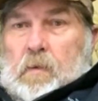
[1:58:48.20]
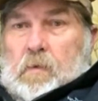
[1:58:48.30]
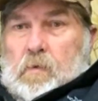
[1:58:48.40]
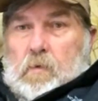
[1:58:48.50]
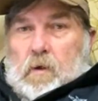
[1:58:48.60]

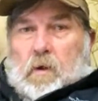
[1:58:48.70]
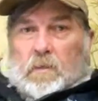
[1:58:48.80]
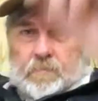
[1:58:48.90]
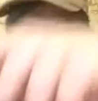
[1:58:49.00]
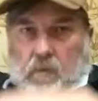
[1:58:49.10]
All right,
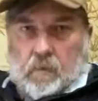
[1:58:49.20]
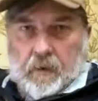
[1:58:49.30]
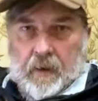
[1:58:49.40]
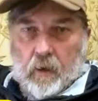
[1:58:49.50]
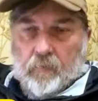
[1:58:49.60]
guys. I'm going
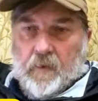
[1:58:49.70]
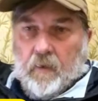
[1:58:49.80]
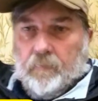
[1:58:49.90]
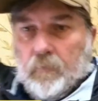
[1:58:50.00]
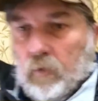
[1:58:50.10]
to head off
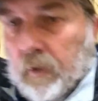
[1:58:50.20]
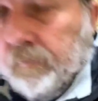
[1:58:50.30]
now. All right.